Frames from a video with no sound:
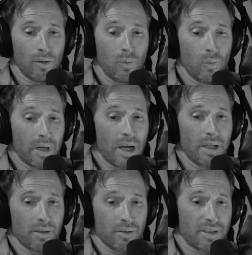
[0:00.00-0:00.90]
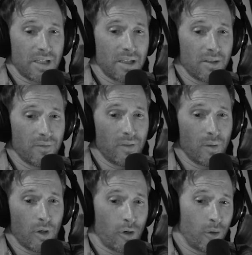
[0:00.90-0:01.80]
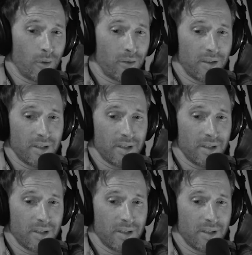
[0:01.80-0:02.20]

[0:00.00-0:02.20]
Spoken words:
what I understand of the earth